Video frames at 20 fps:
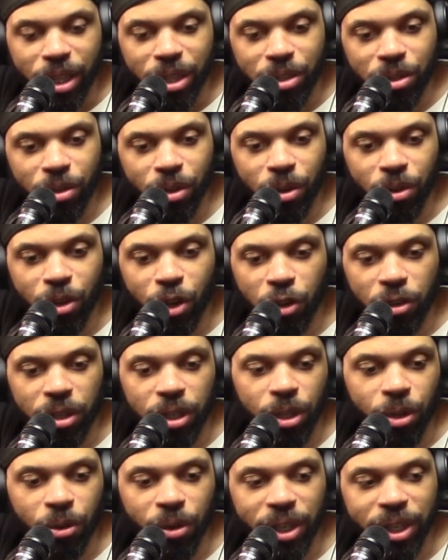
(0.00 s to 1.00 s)
you know, go to
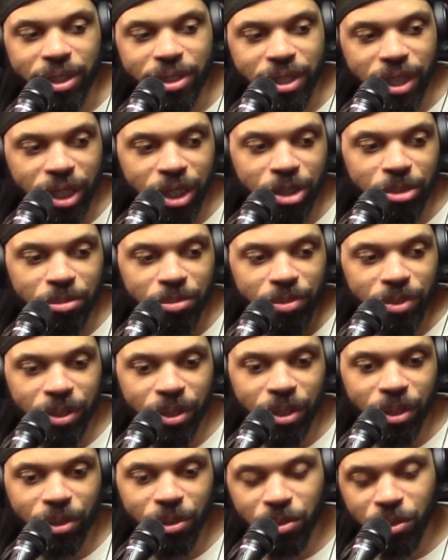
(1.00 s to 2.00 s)
Loy and tell him, you
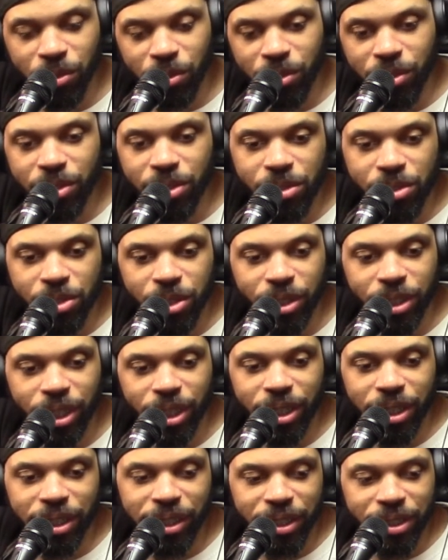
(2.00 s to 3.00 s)
know, you, you took
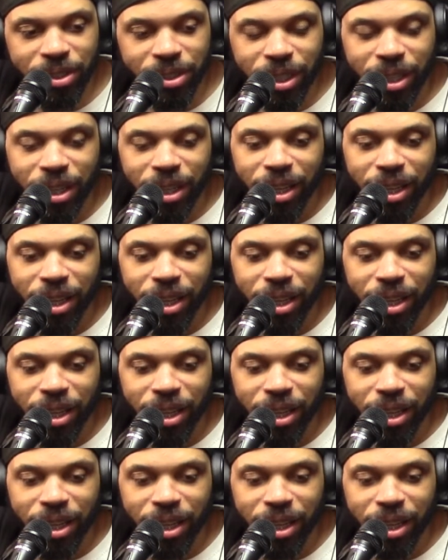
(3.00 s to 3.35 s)
care of this.